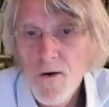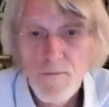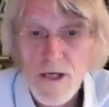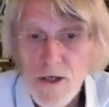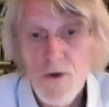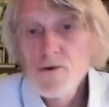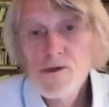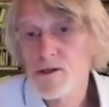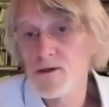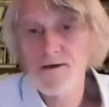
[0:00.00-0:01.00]

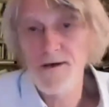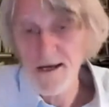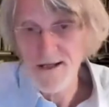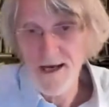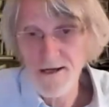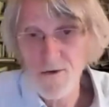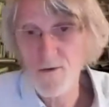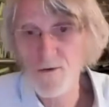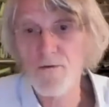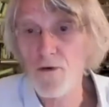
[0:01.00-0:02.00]
because and they are
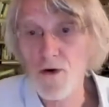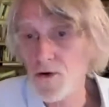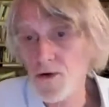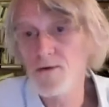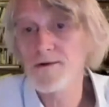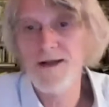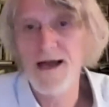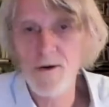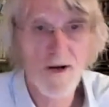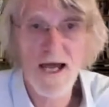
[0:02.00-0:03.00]
the forgotten,
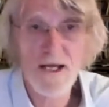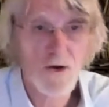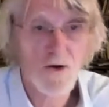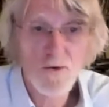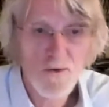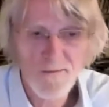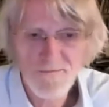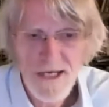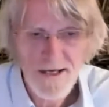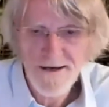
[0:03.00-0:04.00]
unlike you or
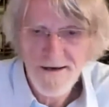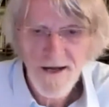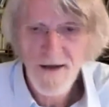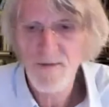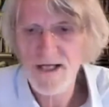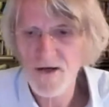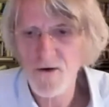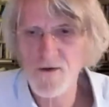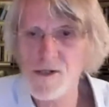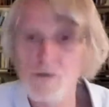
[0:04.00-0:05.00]
me, many
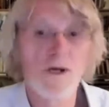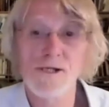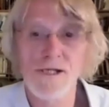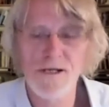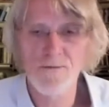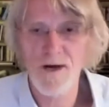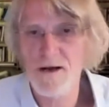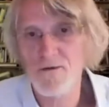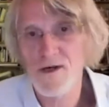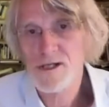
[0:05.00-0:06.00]
others. We see the
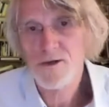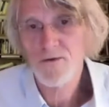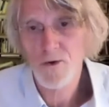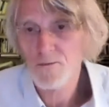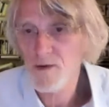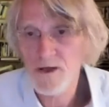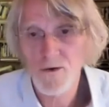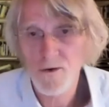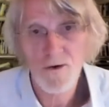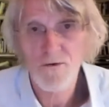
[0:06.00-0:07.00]
benefits of the European
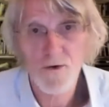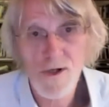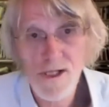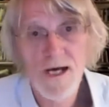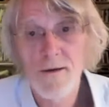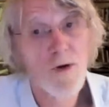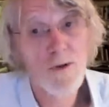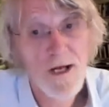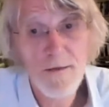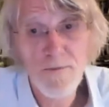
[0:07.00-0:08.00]
Union for us, but
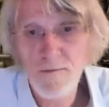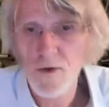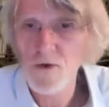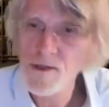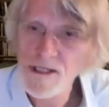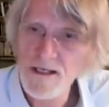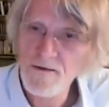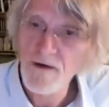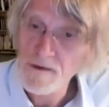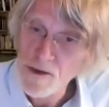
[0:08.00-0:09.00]
many people don't see
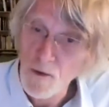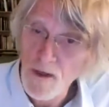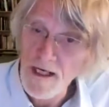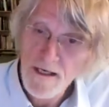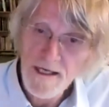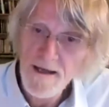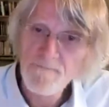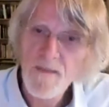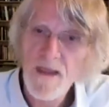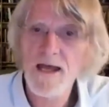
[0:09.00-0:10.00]
it so clearly,
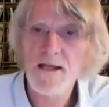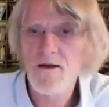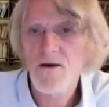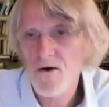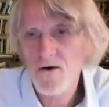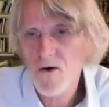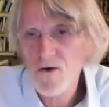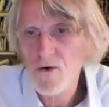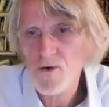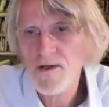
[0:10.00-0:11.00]
and a
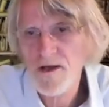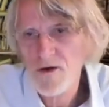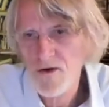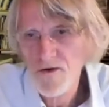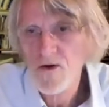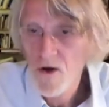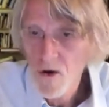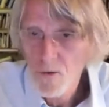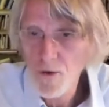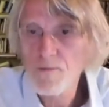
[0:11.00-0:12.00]
euro dividend
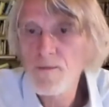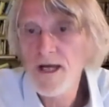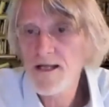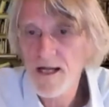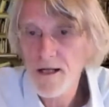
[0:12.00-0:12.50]
would make that